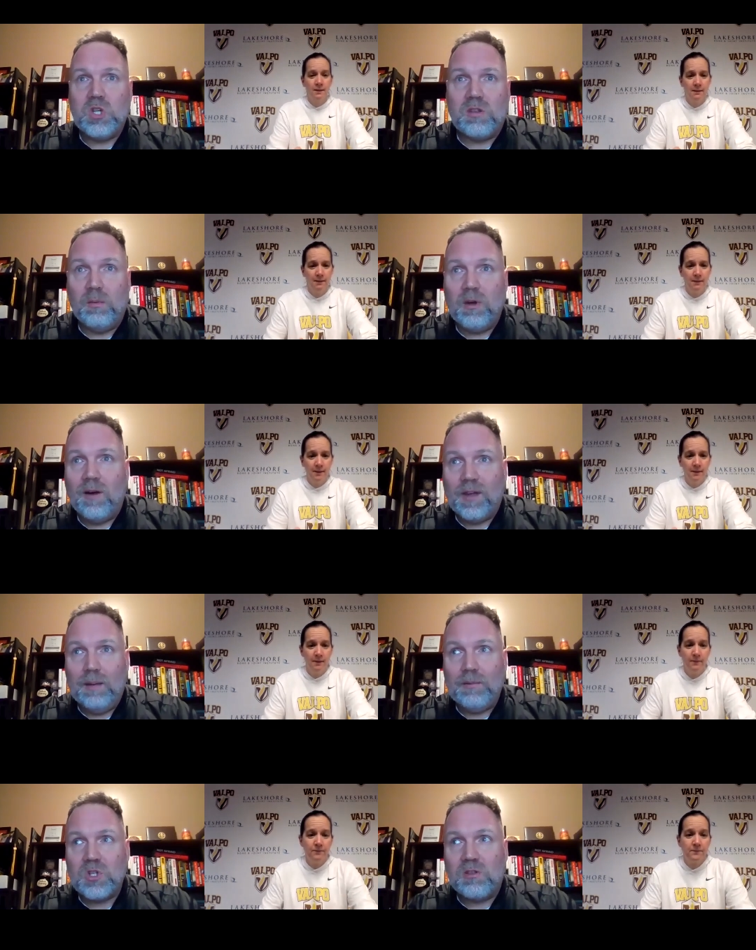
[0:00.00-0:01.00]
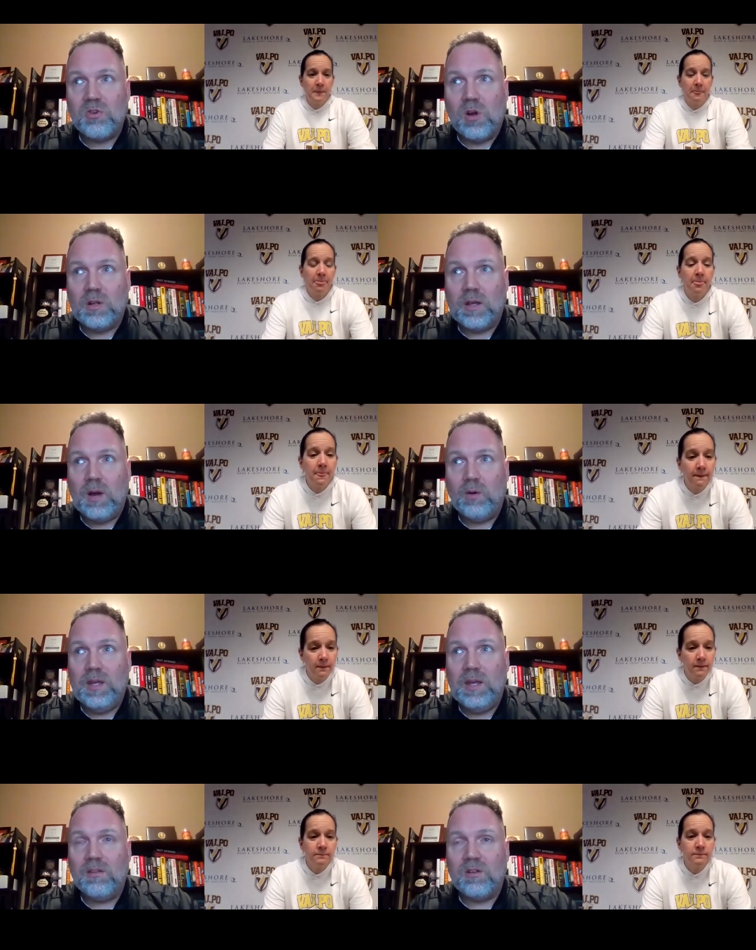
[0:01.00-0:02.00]
Speaker 1: when she's coming off a game that she's struggling, how
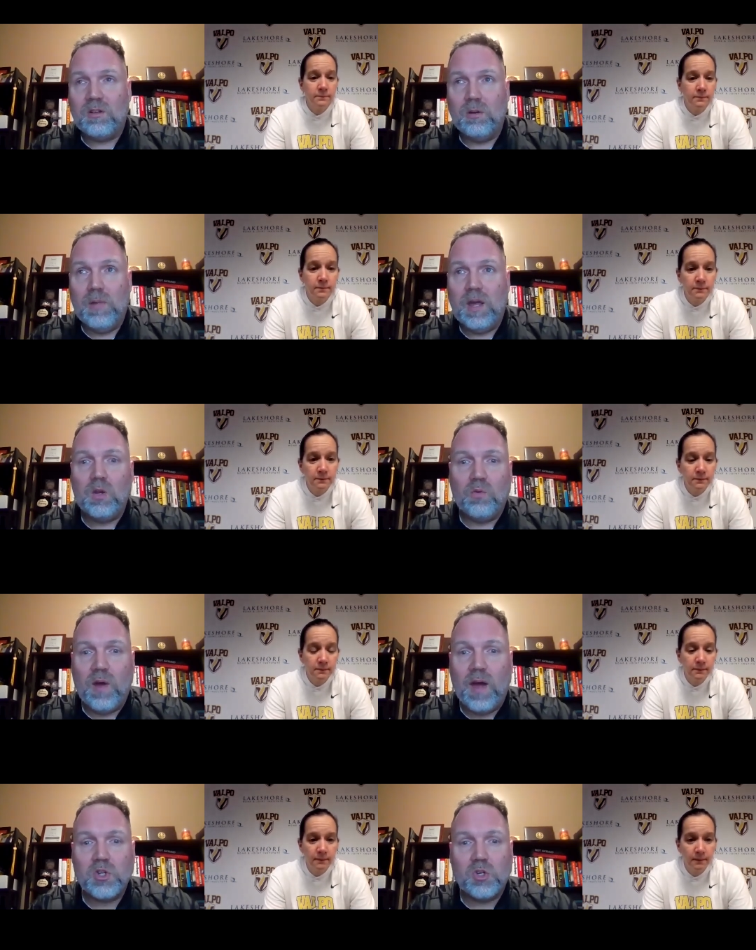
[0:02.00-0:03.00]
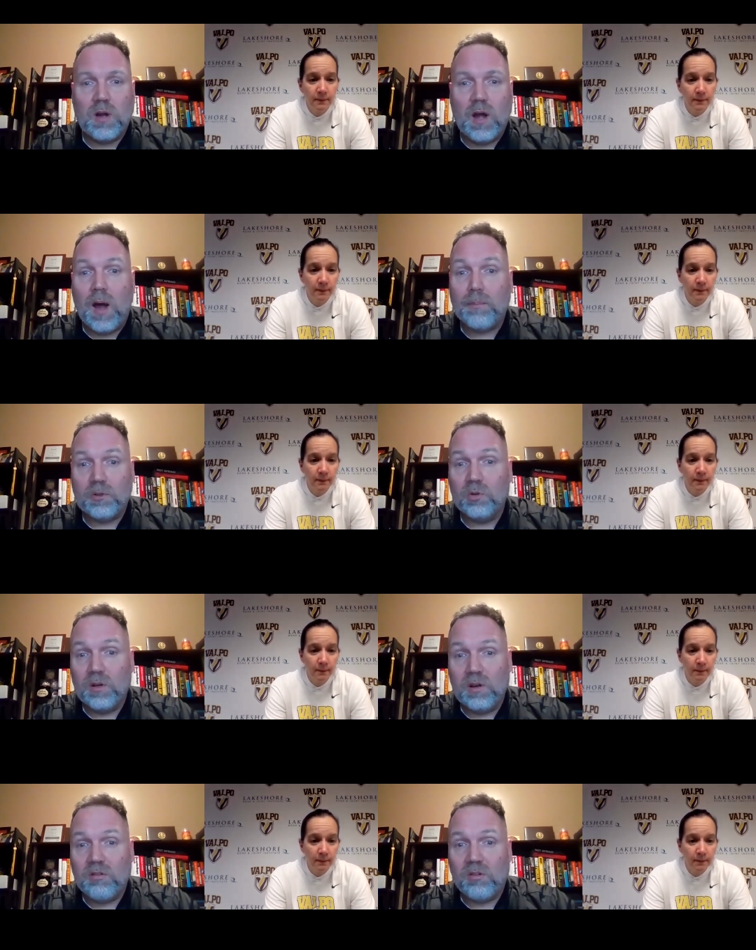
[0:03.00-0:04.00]
key is it to manufacture
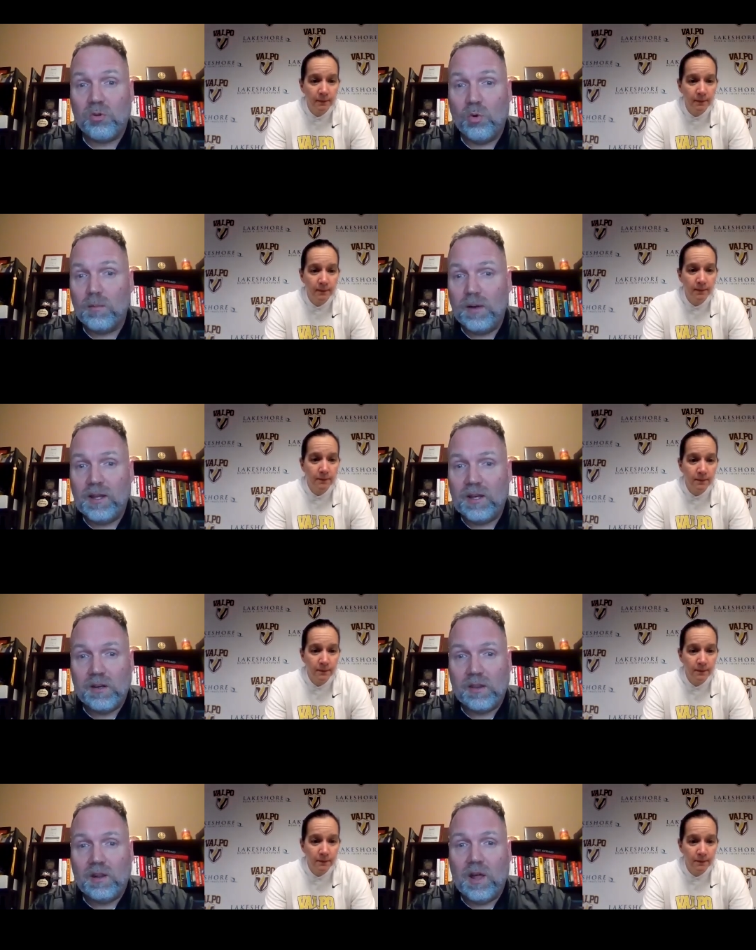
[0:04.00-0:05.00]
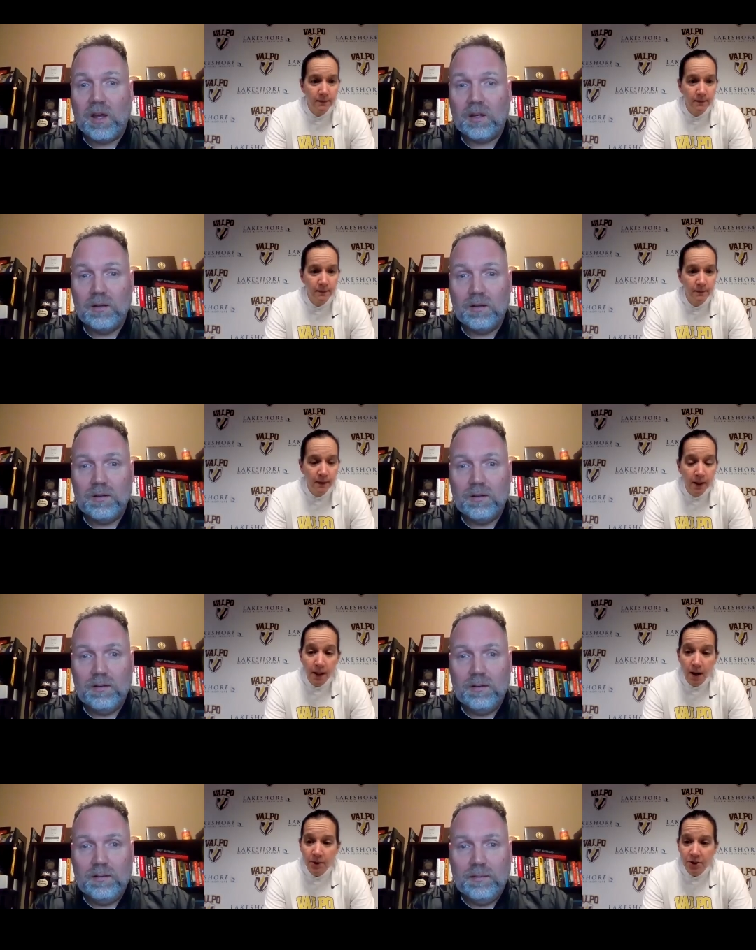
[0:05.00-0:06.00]
opportunities to score by getting to the line?
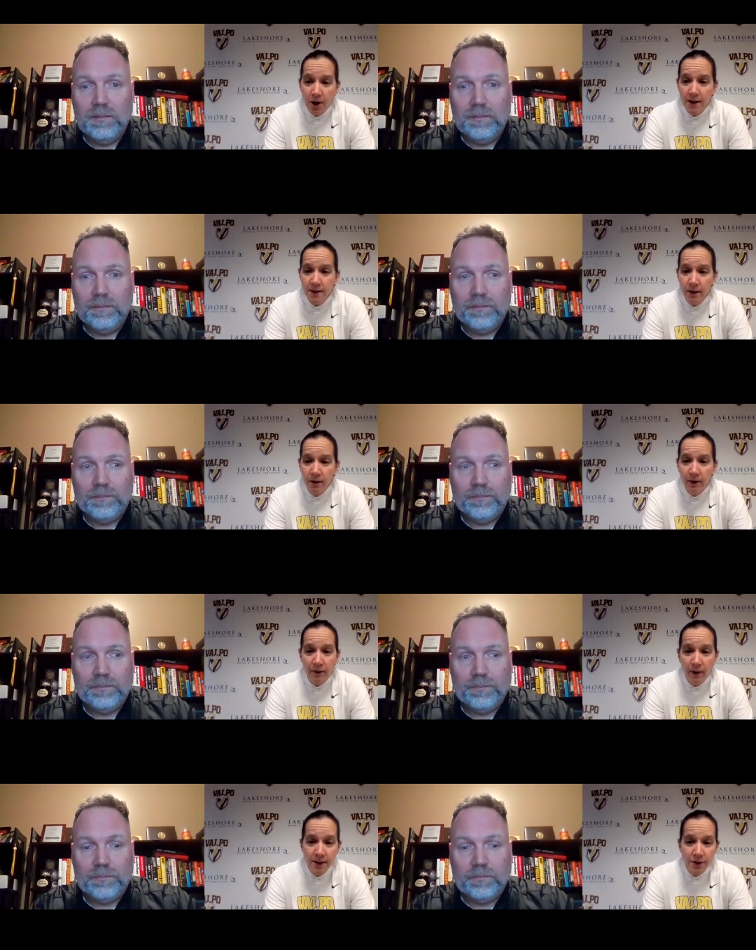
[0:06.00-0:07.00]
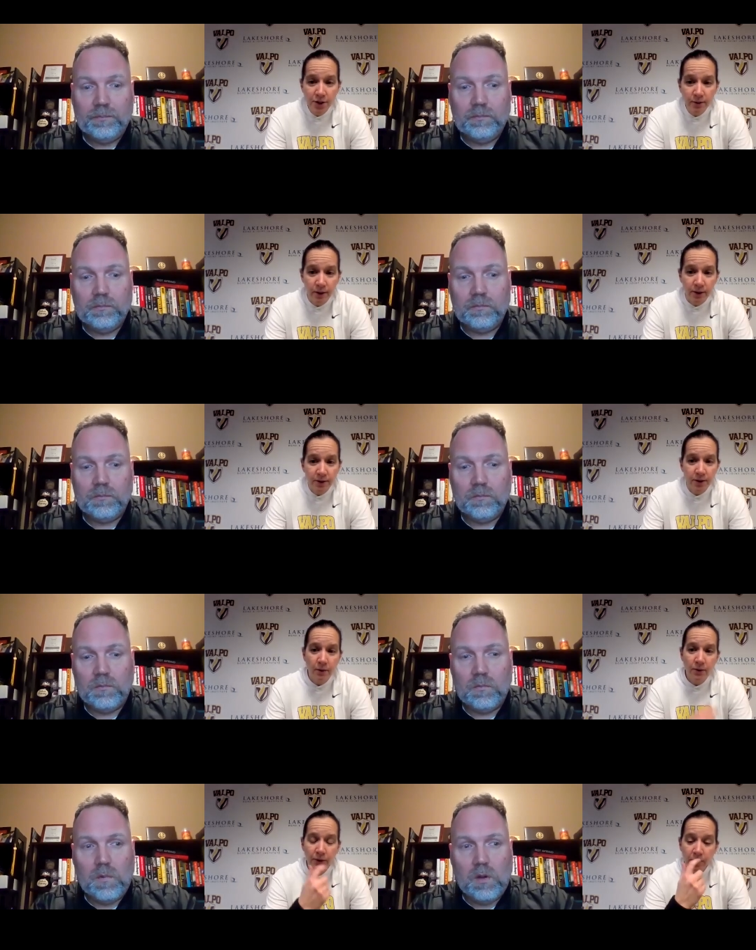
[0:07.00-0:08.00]
Speaker 2: Yeah, we tried to go right to her.
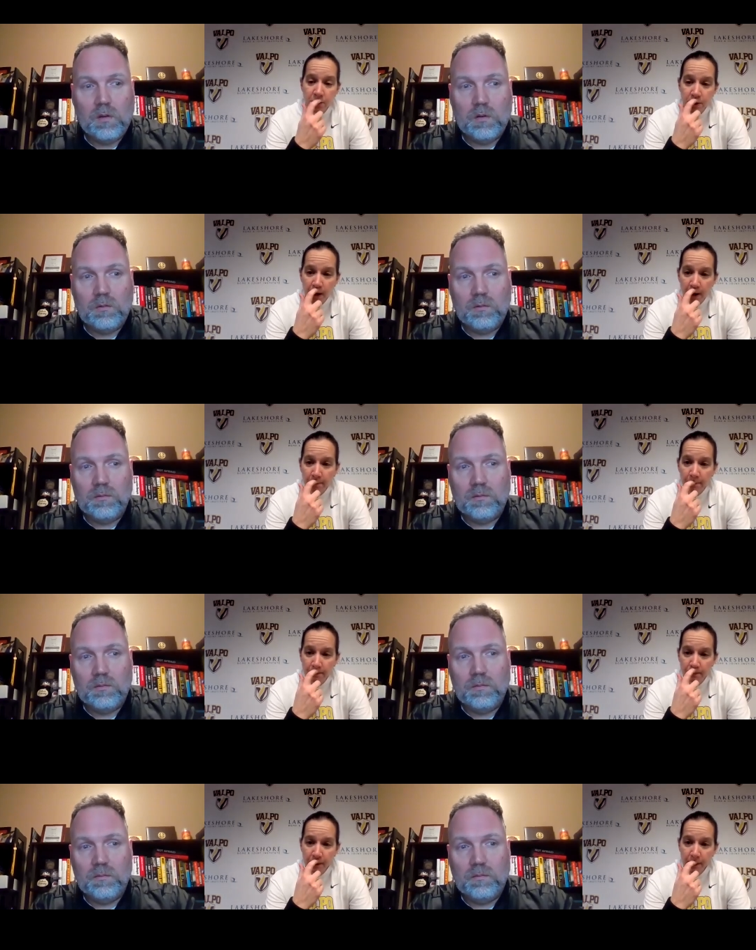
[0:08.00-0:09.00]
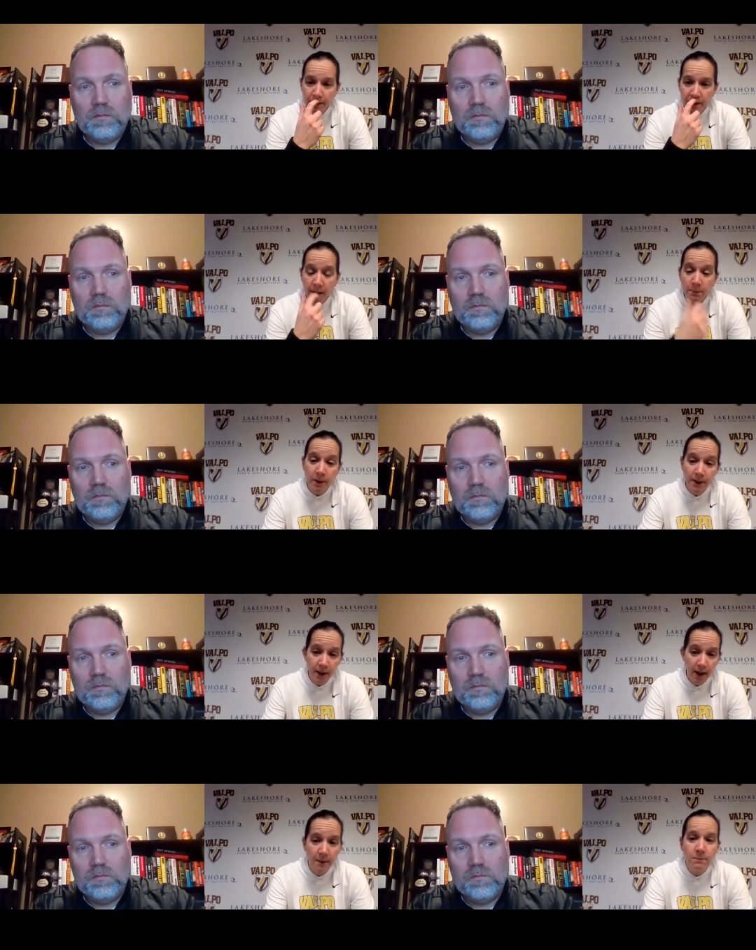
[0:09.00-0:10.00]
So the first, um, the second play of
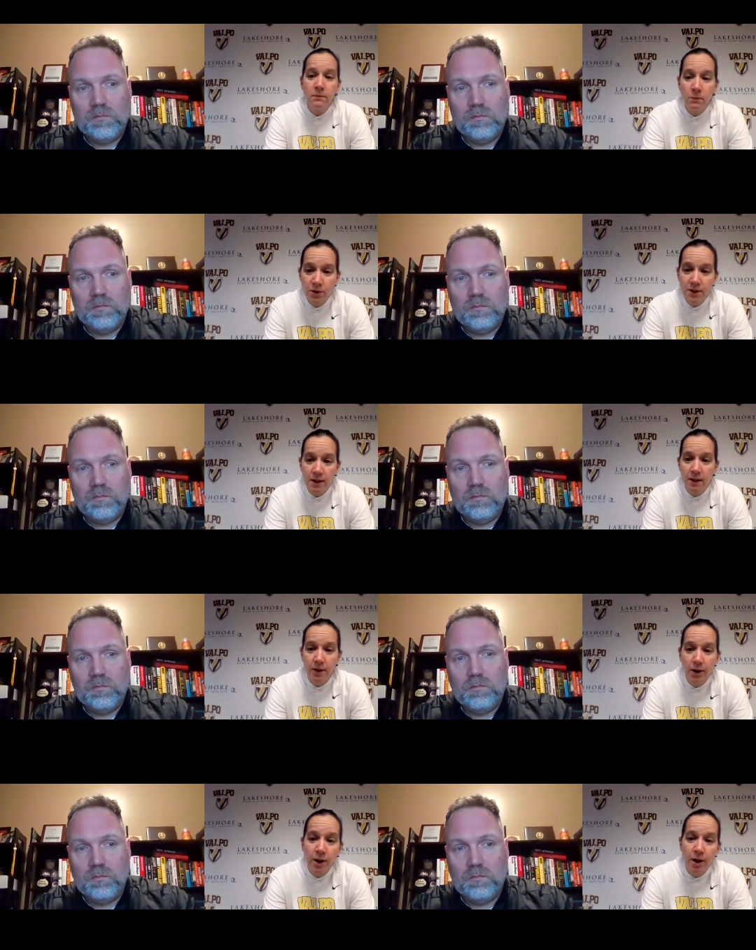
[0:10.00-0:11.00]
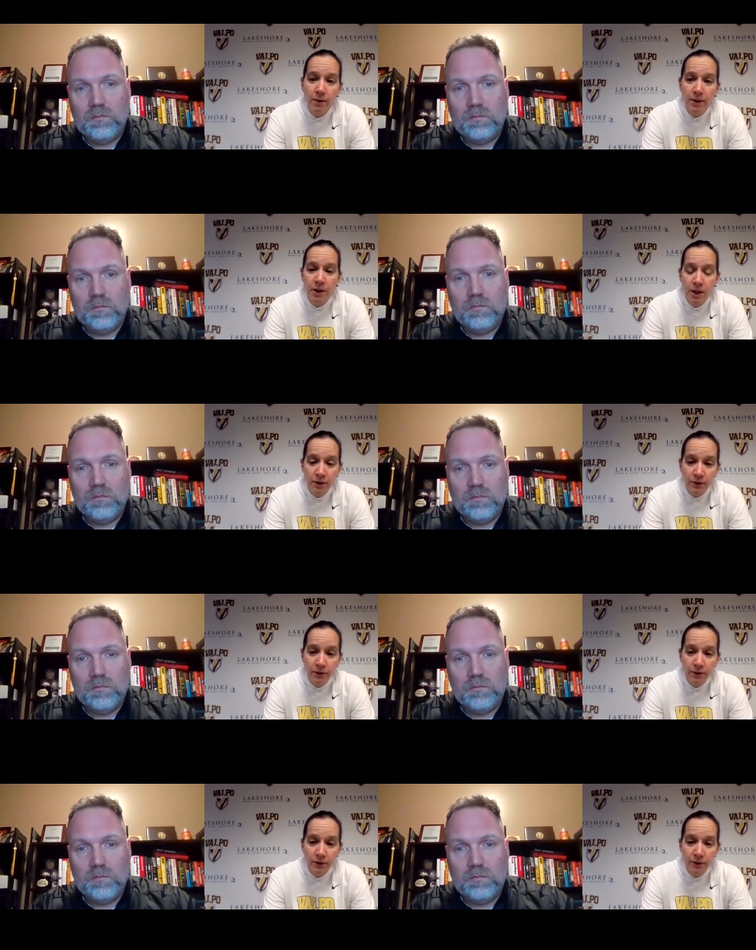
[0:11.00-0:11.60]
the game was to get her going.